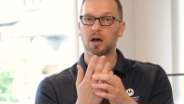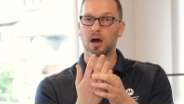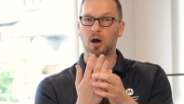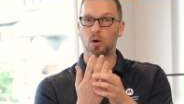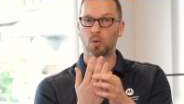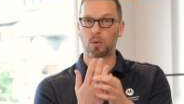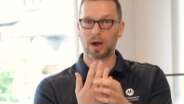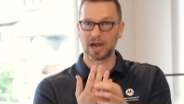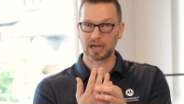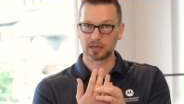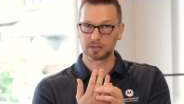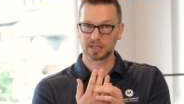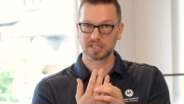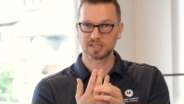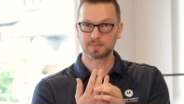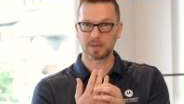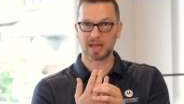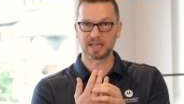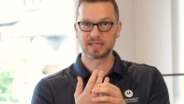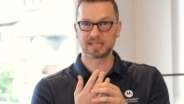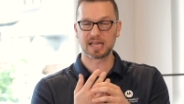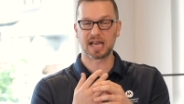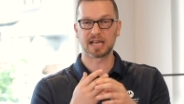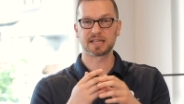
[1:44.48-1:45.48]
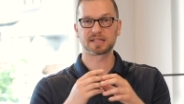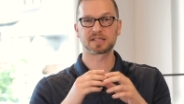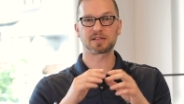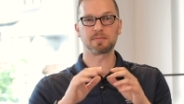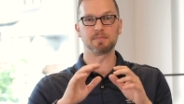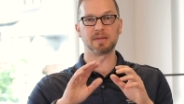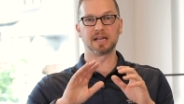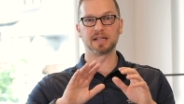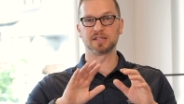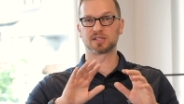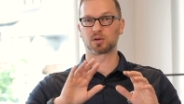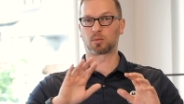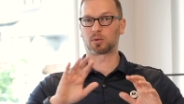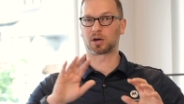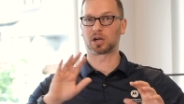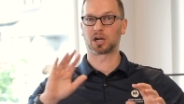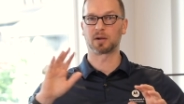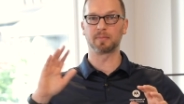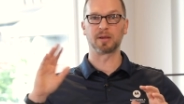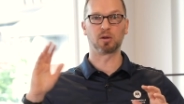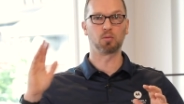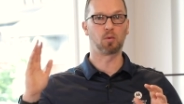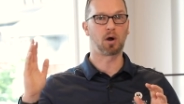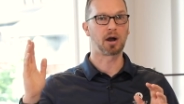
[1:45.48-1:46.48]
A wireless pen test means that we're
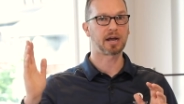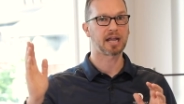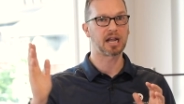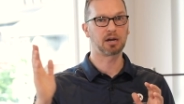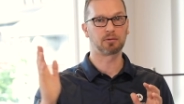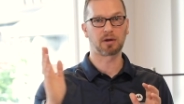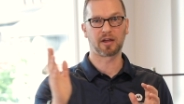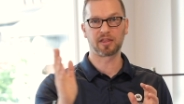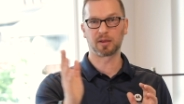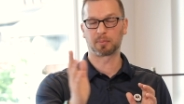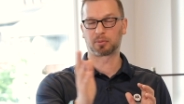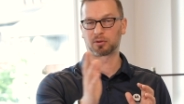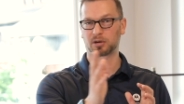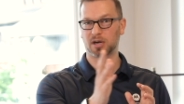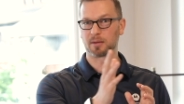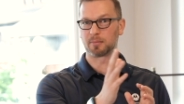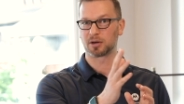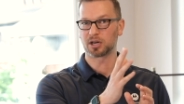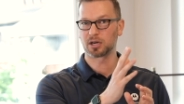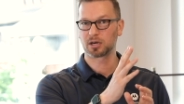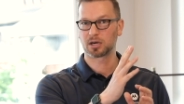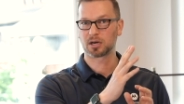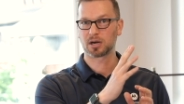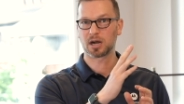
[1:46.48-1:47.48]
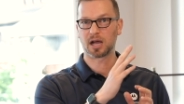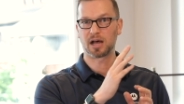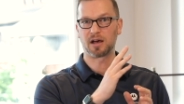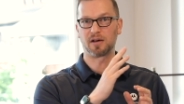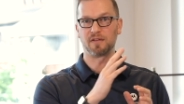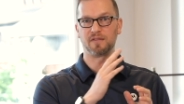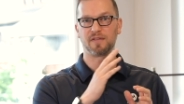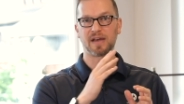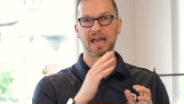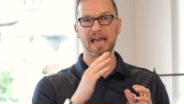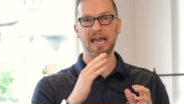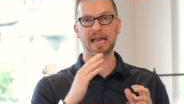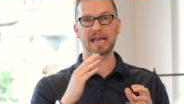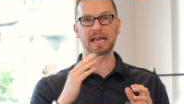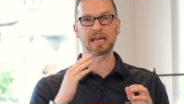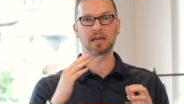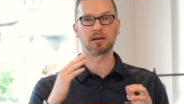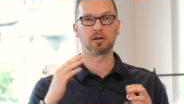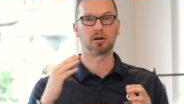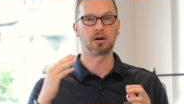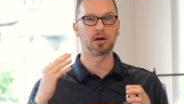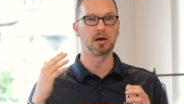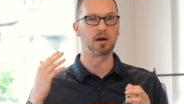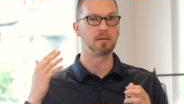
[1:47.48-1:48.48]
going to be walking around the perimeter of
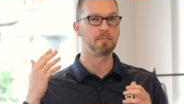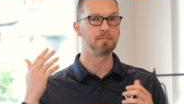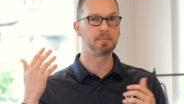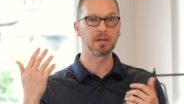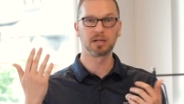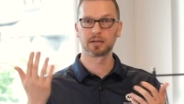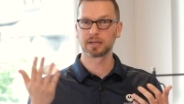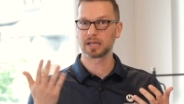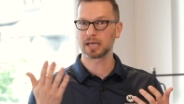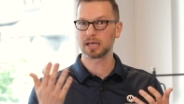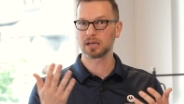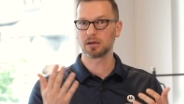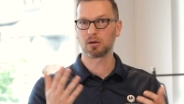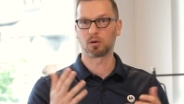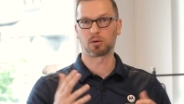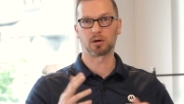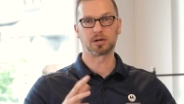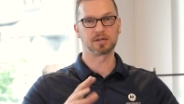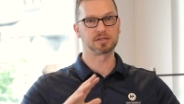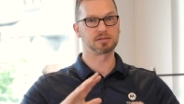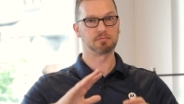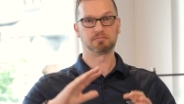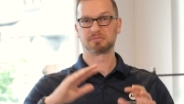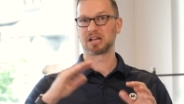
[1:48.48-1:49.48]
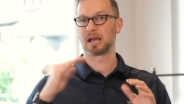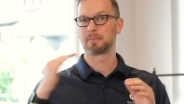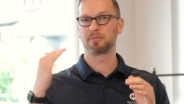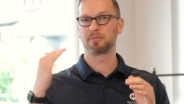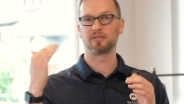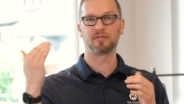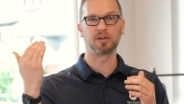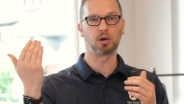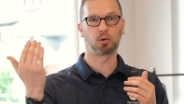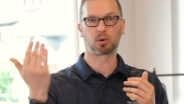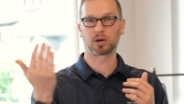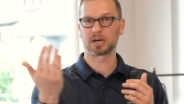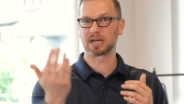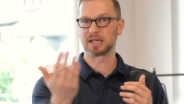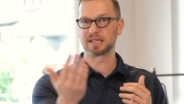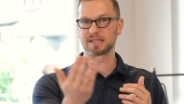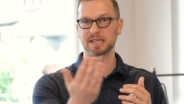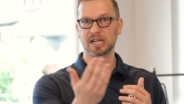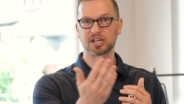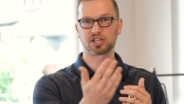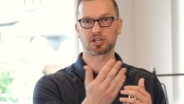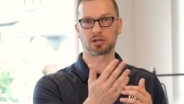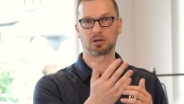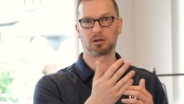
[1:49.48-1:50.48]
a building or some type of an
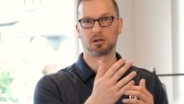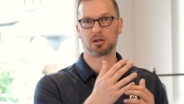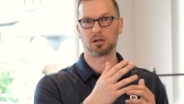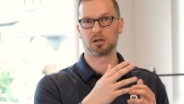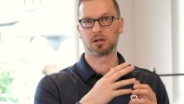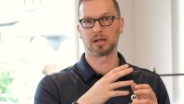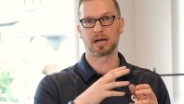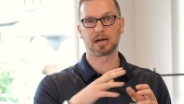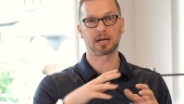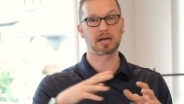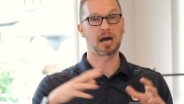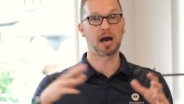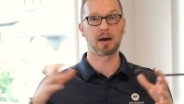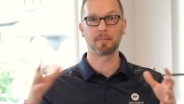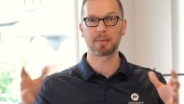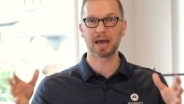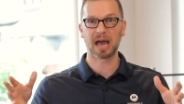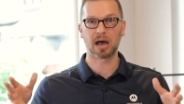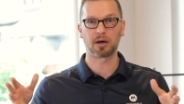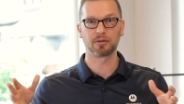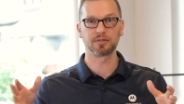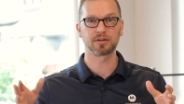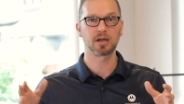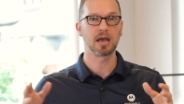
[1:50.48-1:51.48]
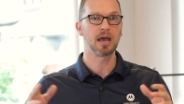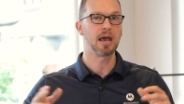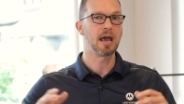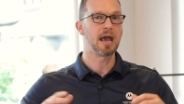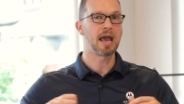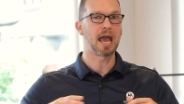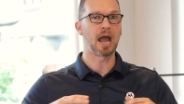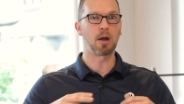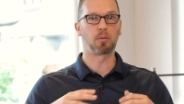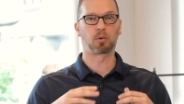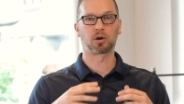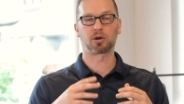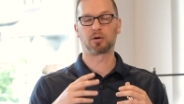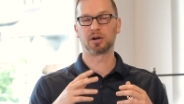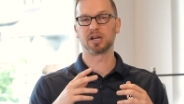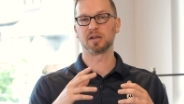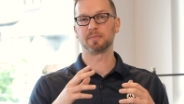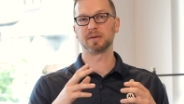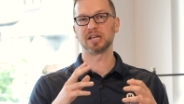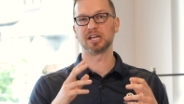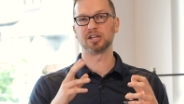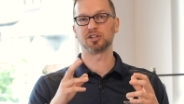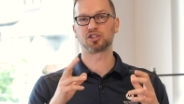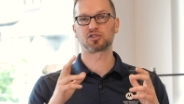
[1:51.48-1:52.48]
organizational compound, and we're going to
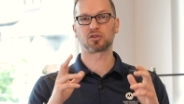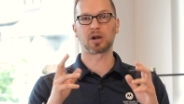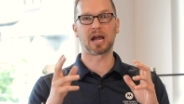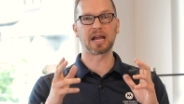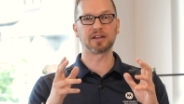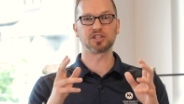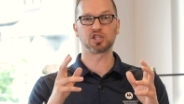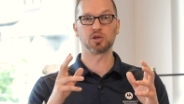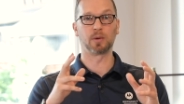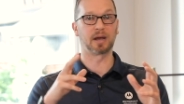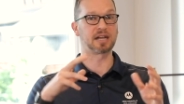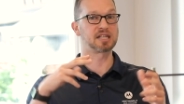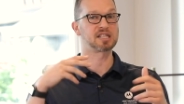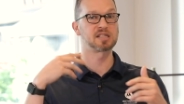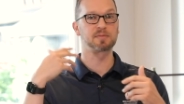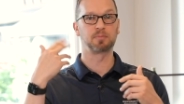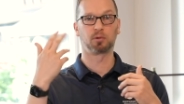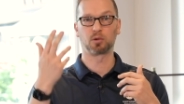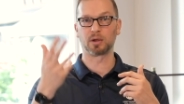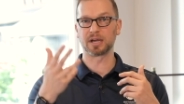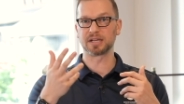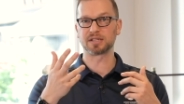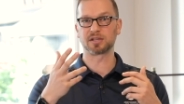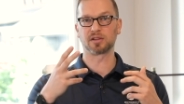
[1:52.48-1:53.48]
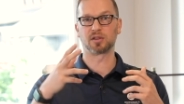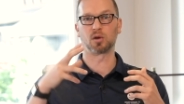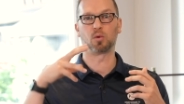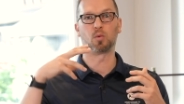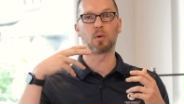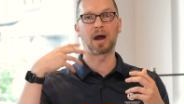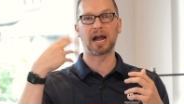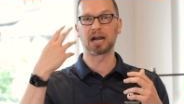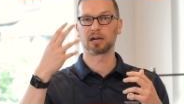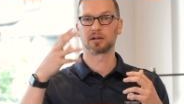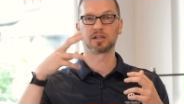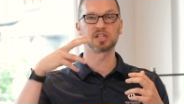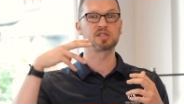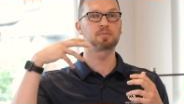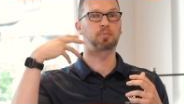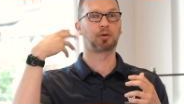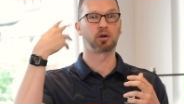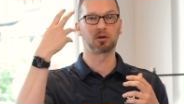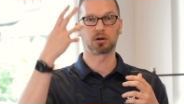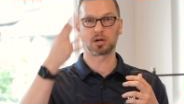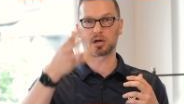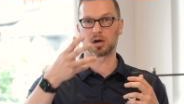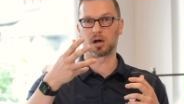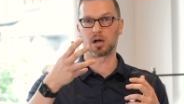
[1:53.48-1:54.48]
be trying to exploit the wireless
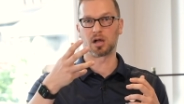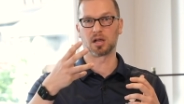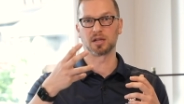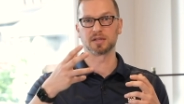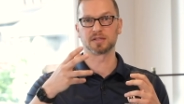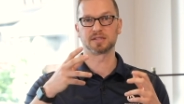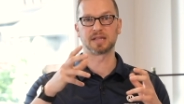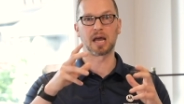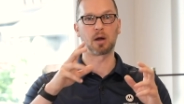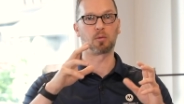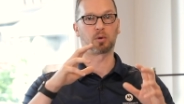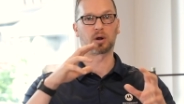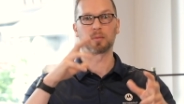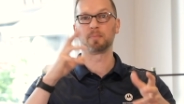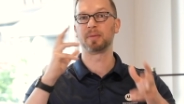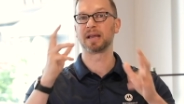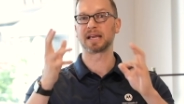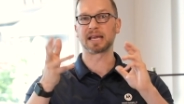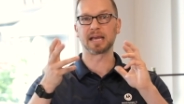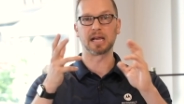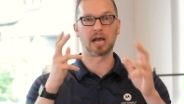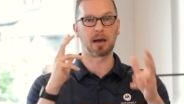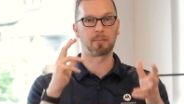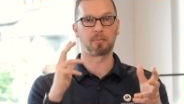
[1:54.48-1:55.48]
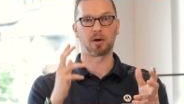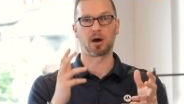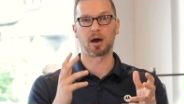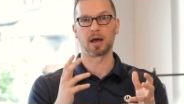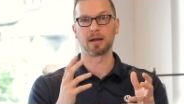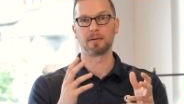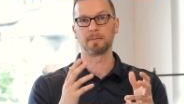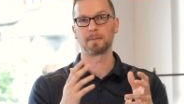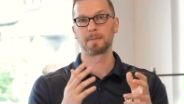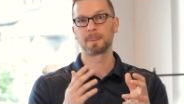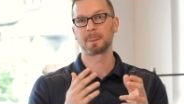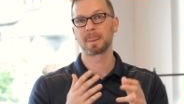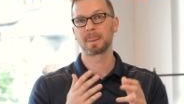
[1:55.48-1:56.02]
protocols that we're picking up on.